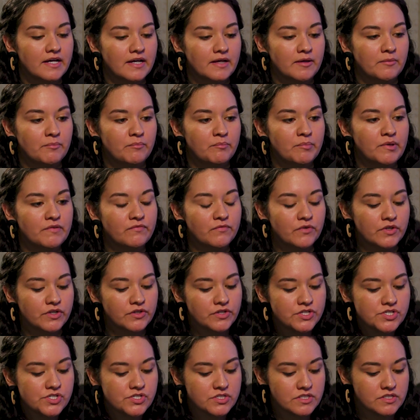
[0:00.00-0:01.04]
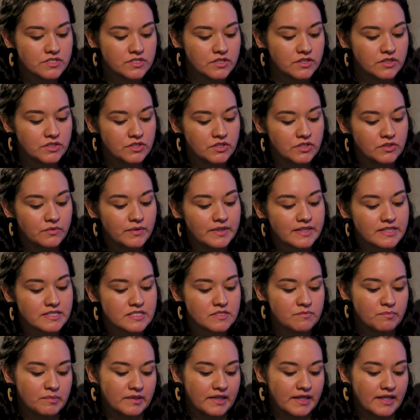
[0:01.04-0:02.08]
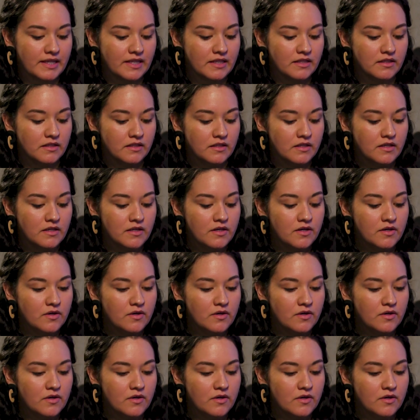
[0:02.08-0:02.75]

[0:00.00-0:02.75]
Um, but for Christians, could you explain